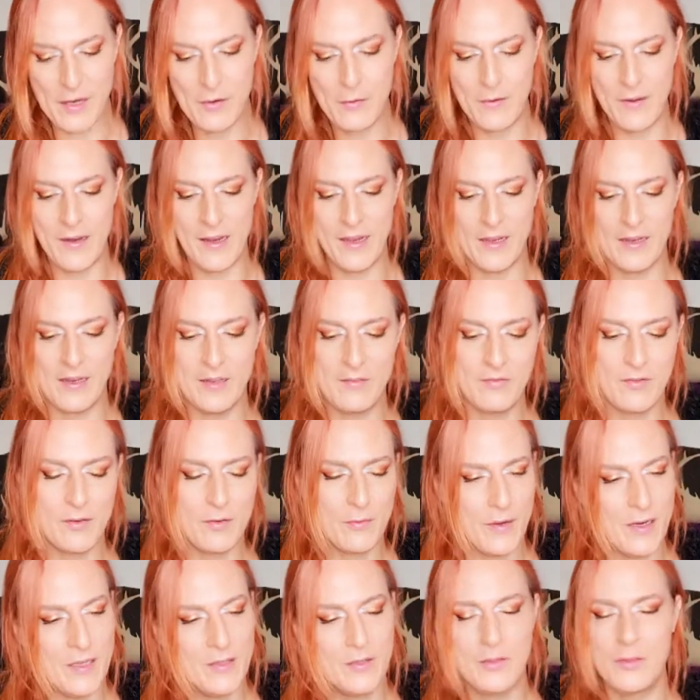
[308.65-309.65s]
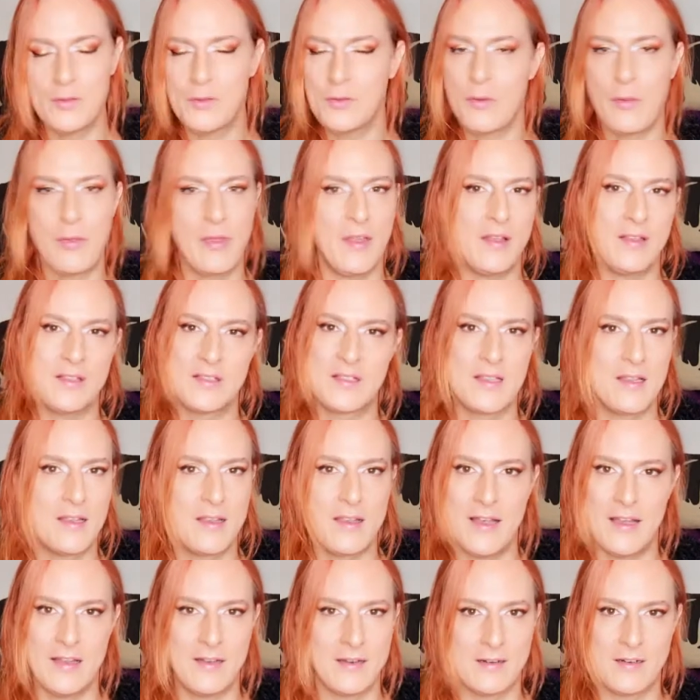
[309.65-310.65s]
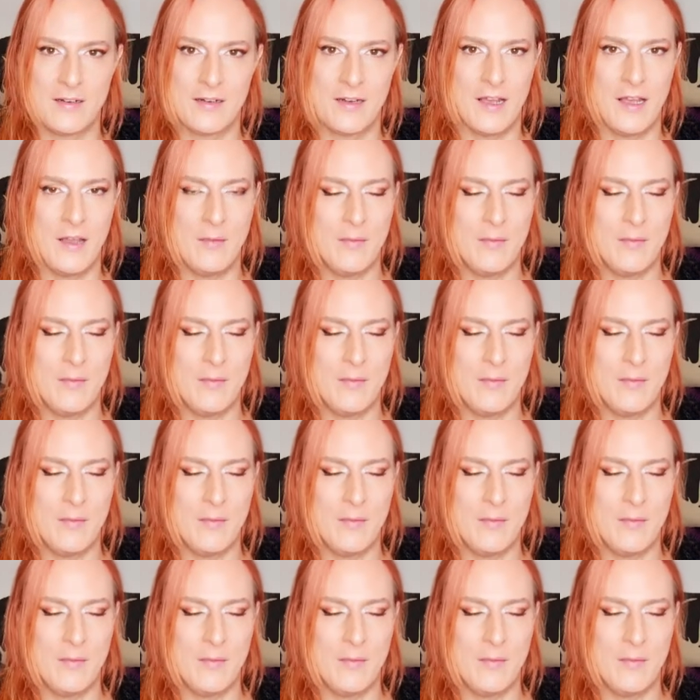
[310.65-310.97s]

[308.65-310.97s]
creative, great to do things together.